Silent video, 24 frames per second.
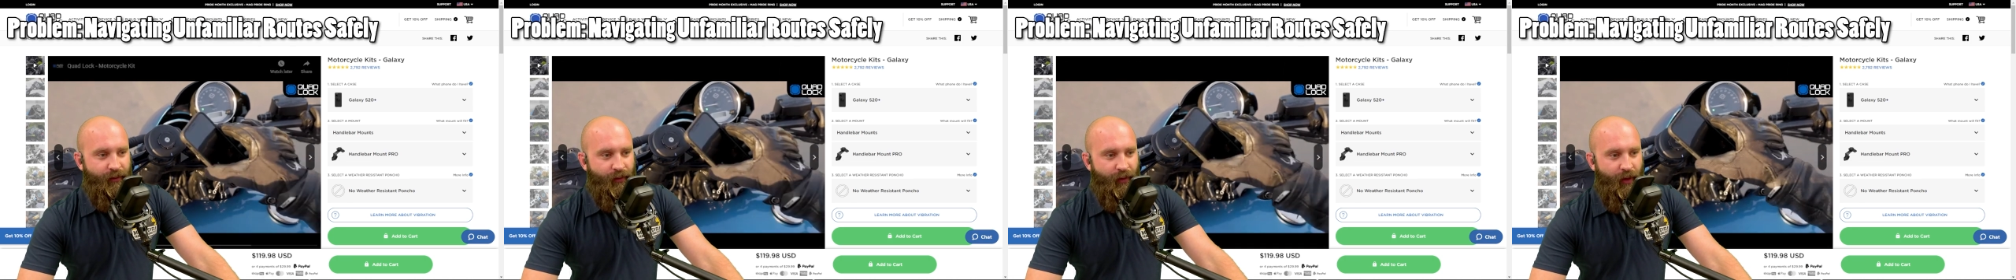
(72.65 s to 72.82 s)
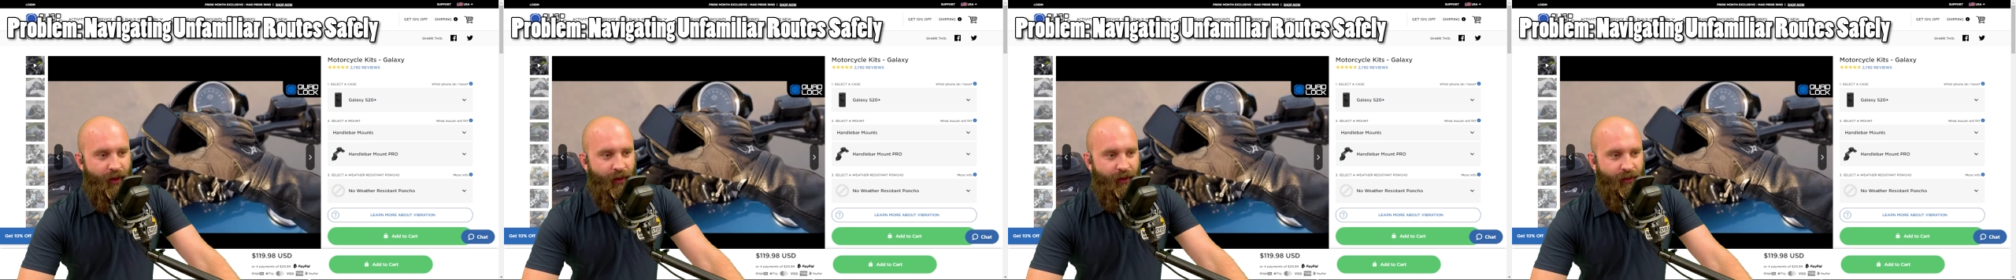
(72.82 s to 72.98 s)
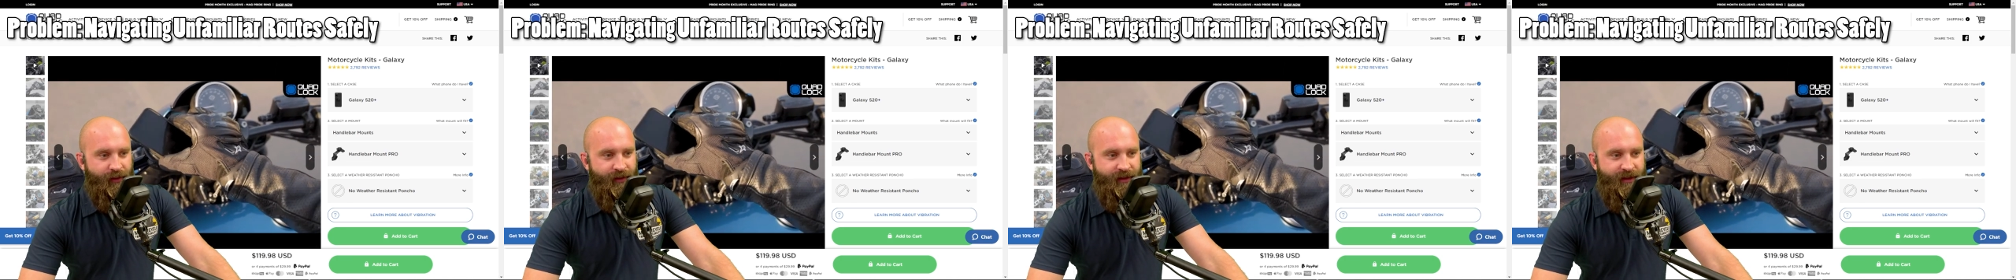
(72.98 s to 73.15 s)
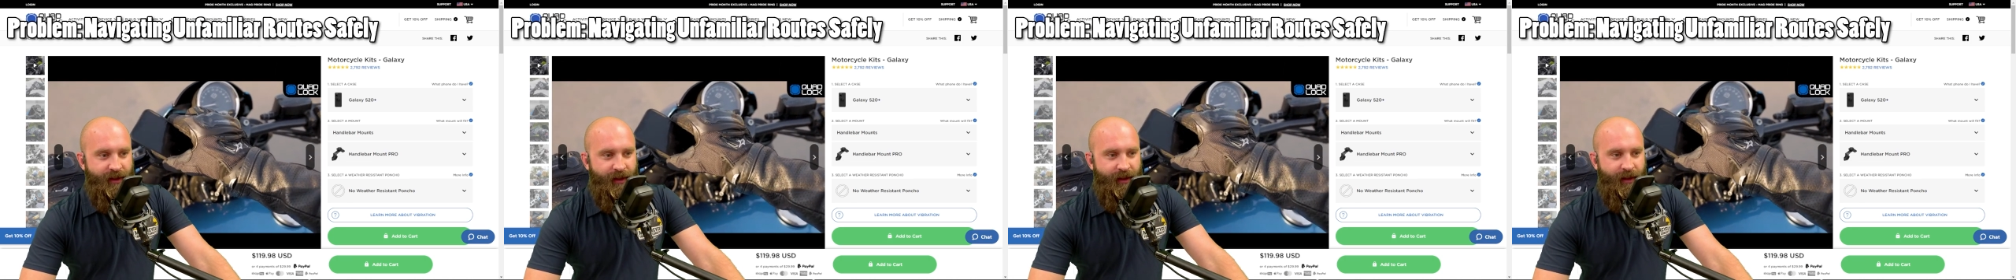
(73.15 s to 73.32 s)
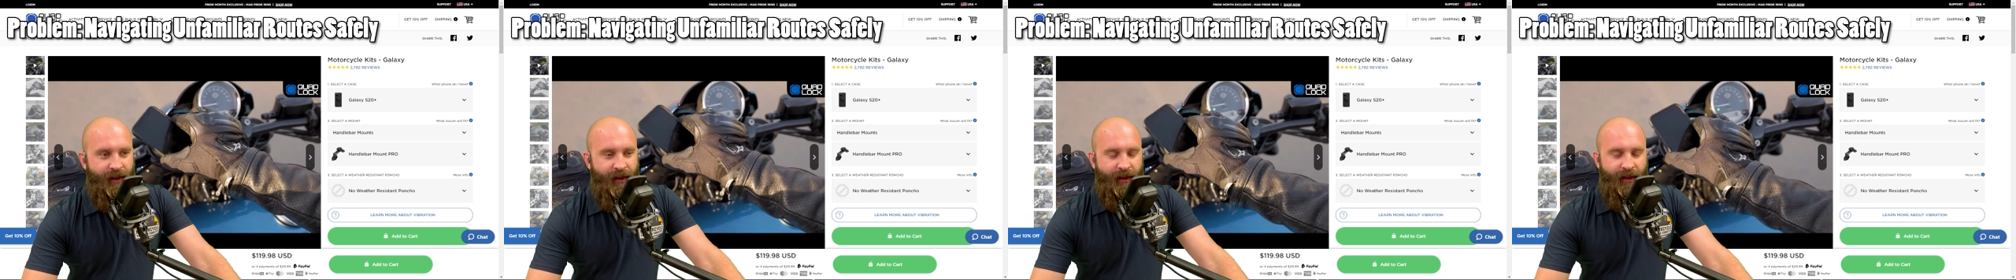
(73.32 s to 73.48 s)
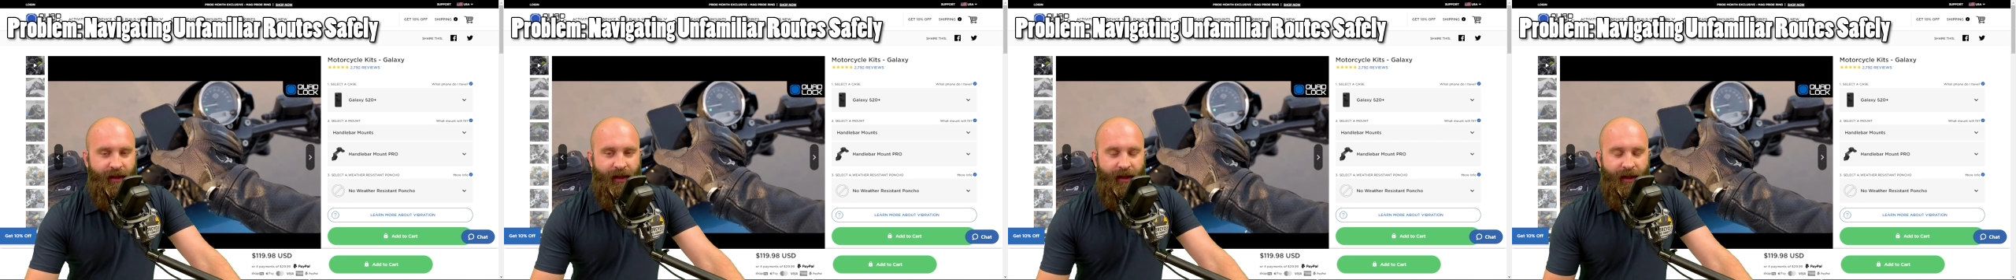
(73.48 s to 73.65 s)
roads
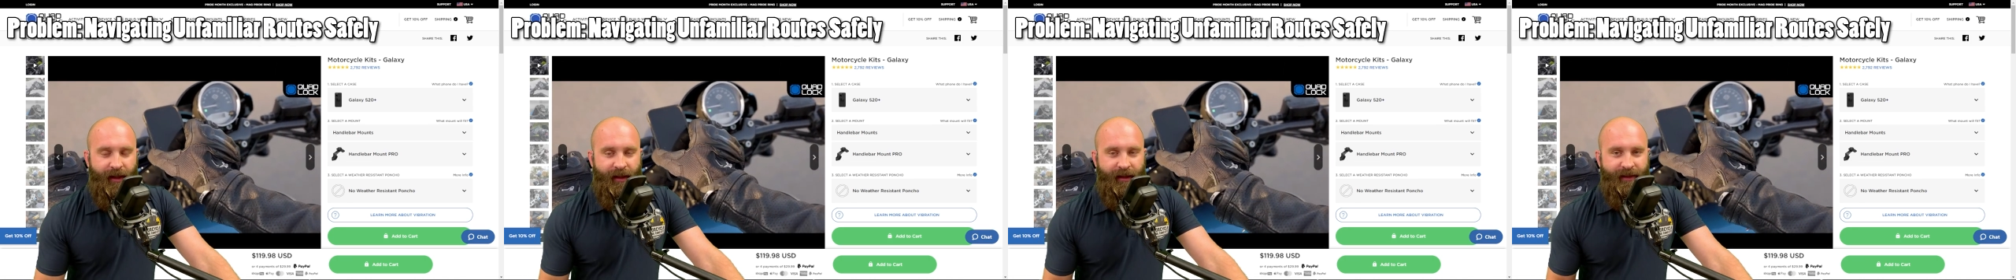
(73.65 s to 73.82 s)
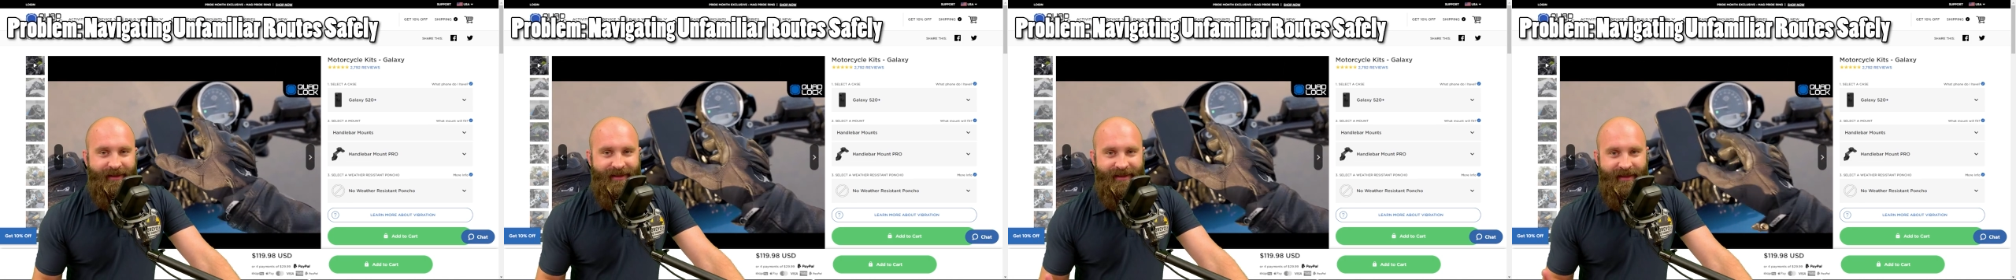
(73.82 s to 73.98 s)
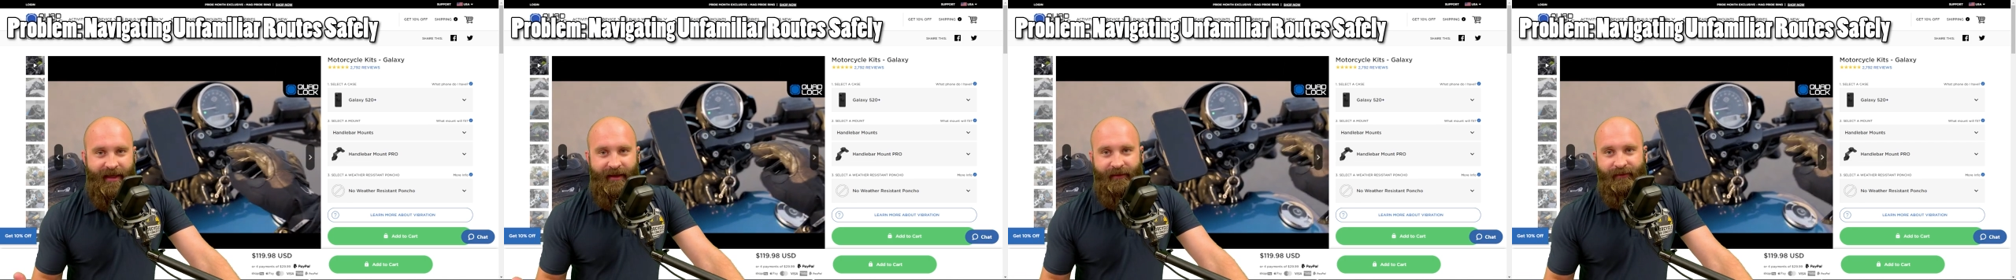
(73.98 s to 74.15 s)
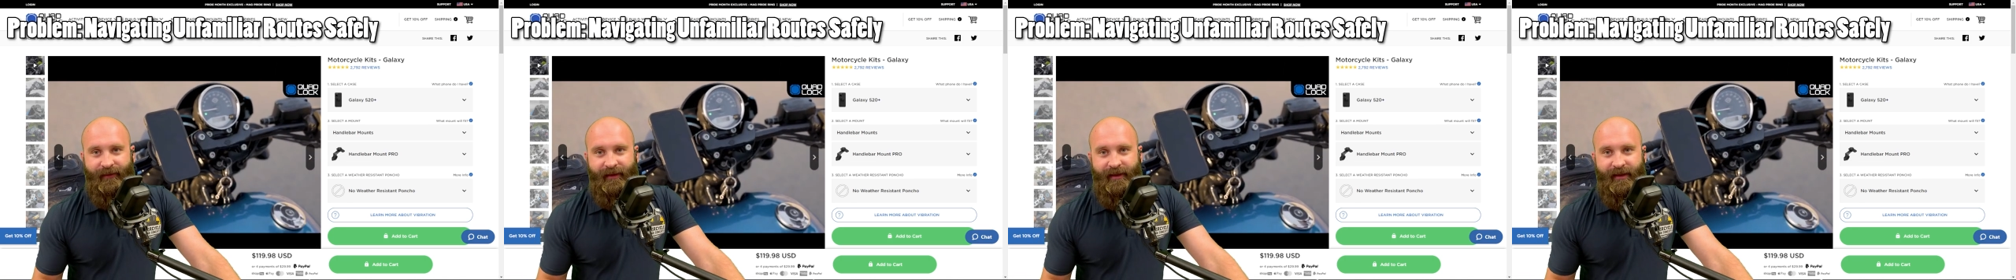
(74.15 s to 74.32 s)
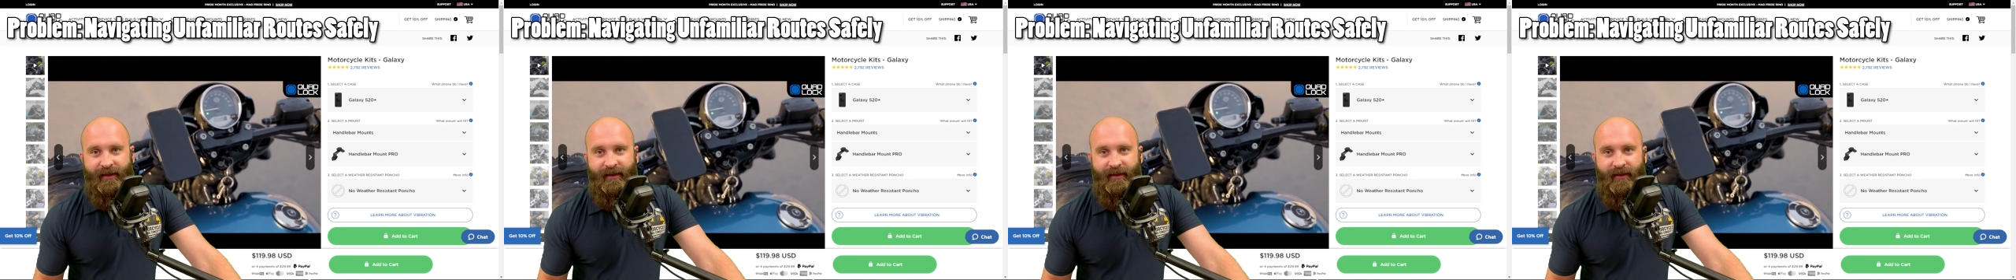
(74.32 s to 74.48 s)
uh, safely.